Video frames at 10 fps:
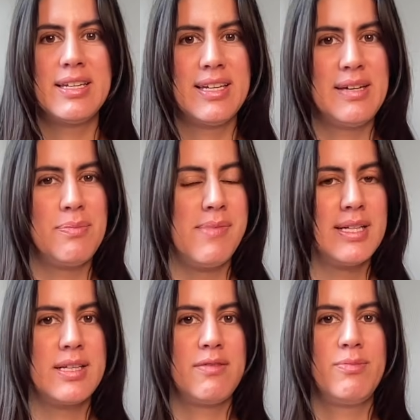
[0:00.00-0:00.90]
keep
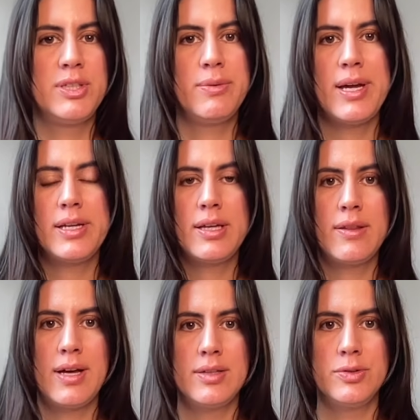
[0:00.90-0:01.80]
myself motivated
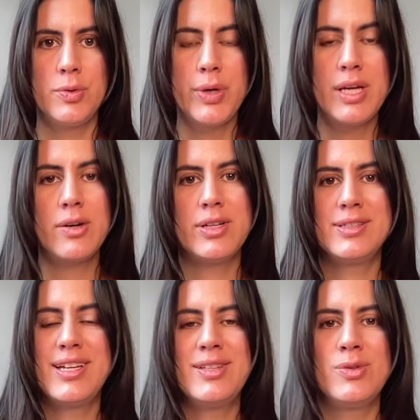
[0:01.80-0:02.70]
and doing on a
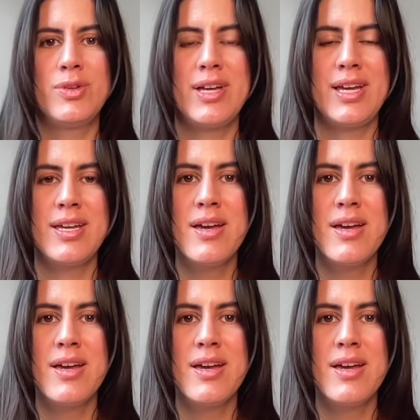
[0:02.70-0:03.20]
day-to-day